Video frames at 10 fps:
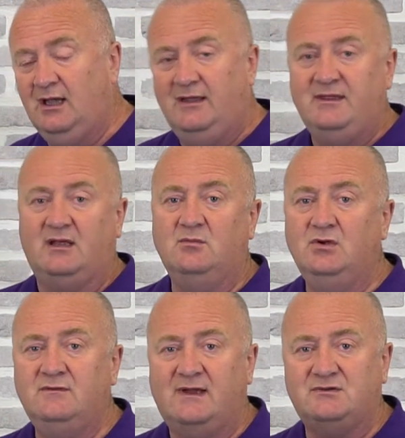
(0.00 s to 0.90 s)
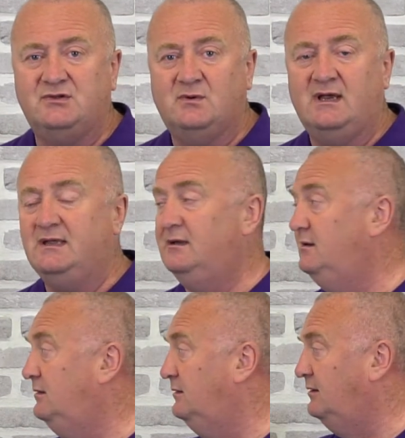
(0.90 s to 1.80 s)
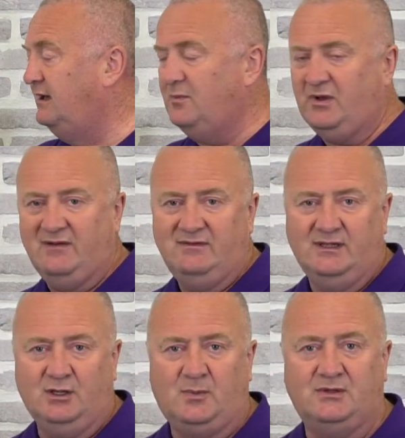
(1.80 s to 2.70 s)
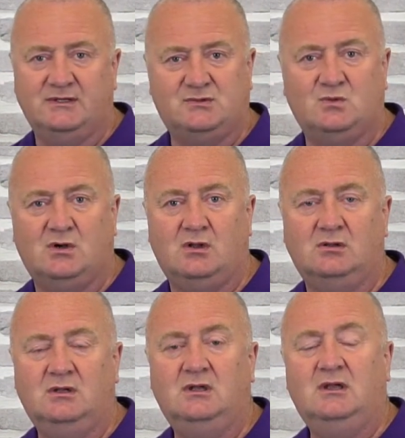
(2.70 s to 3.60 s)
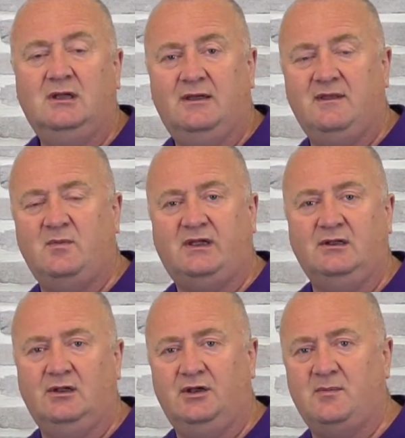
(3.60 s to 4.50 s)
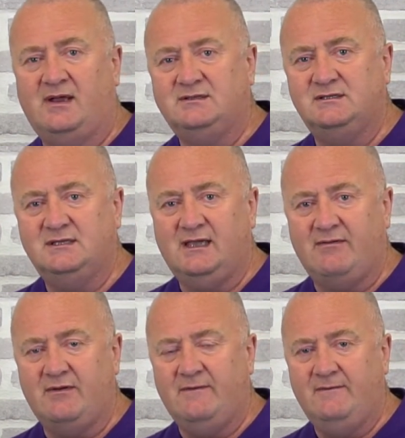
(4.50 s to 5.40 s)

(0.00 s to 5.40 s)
and then I'll move out of the way and I'll put everything up on this wall and then we can learn about it together.